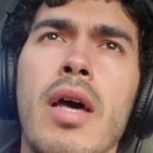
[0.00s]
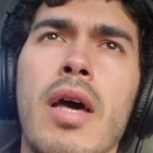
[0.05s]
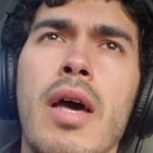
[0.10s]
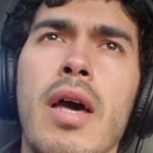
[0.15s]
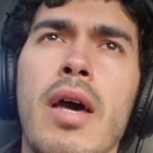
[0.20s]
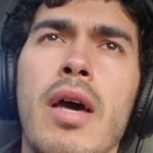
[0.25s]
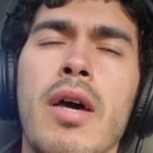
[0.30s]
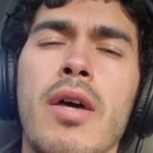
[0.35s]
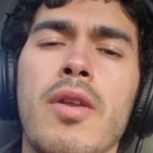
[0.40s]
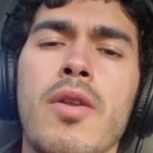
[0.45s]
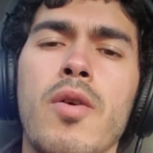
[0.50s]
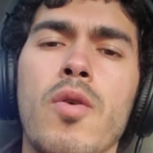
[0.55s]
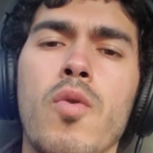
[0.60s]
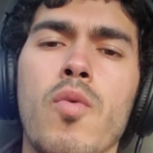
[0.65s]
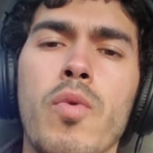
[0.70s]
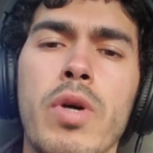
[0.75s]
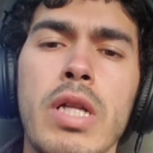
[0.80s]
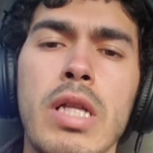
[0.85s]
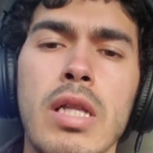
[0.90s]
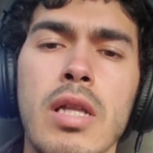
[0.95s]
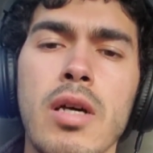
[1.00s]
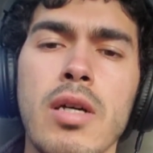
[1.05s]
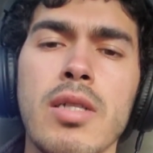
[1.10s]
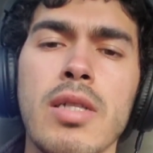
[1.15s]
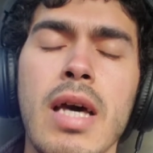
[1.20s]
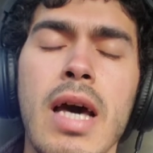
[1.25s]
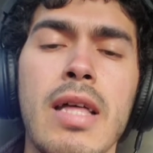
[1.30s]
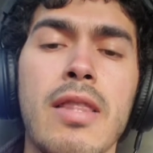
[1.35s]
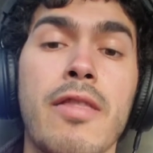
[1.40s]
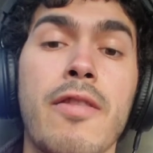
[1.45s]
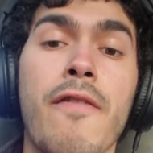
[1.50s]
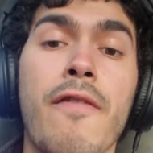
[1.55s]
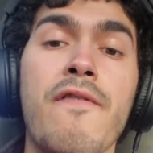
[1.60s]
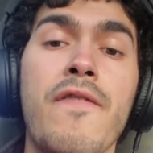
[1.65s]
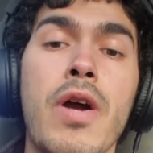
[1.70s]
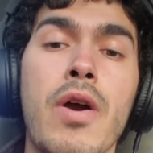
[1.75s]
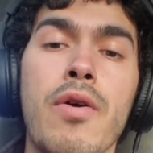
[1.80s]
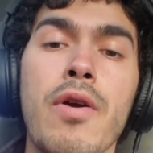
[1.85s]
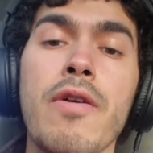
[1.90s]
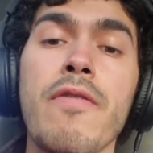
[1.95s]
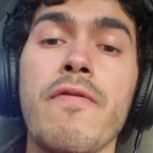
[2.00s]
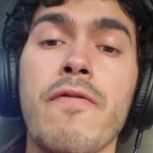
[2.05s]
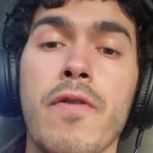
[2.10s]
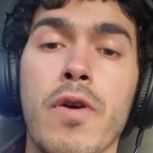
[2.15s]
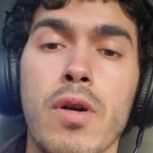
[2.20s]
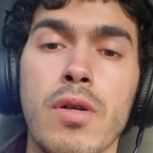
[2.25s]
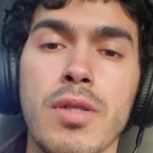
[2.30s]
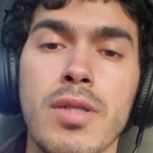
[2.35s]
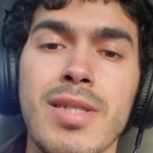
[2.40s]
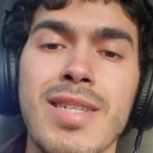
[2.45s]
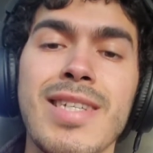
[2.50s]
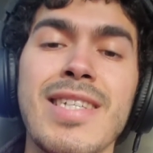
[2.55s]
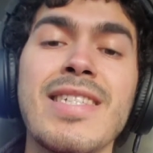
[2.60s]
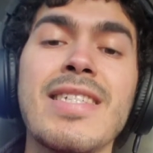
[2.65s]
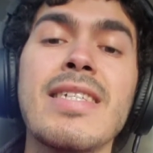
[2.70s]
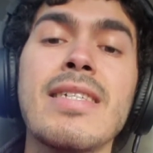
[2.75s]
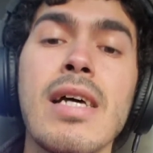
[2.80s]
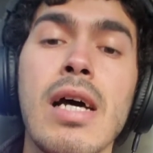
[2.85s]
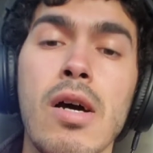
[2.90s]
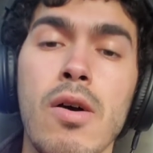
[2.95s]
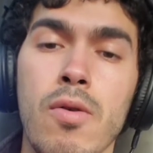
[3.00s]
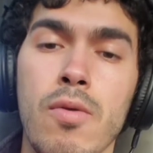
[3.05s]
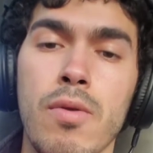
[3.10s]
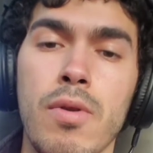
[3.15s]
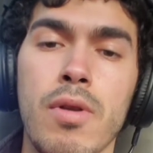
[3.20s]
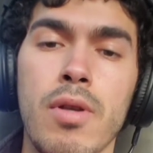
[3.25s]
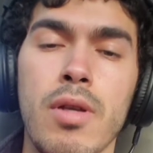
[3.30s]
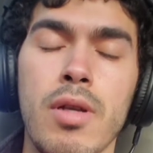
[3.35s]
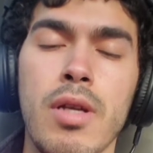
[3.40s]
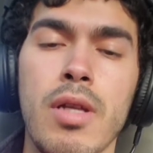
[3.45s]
and we looked at the very first sound